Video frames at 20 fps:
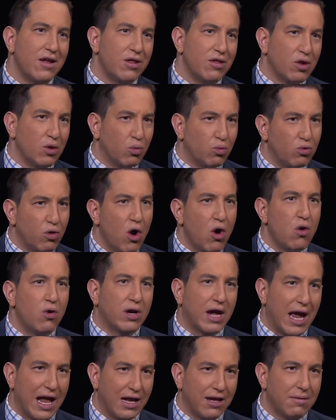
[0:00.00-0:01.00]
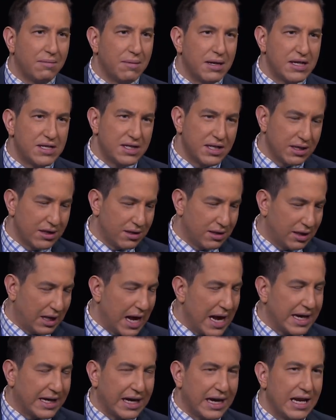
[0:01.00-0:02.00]
the rogue elements
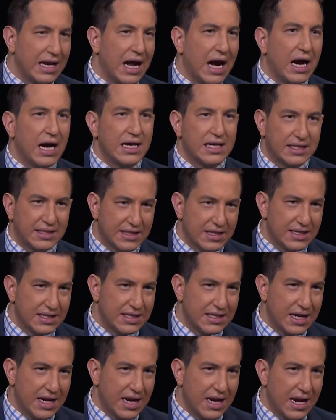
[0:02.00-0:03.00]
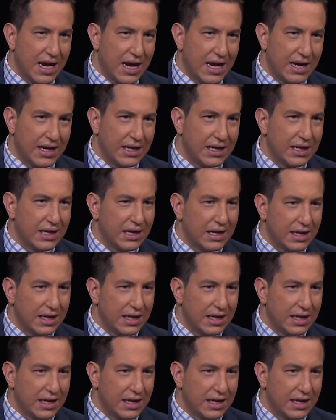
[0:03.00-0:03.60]
like an ISIS in a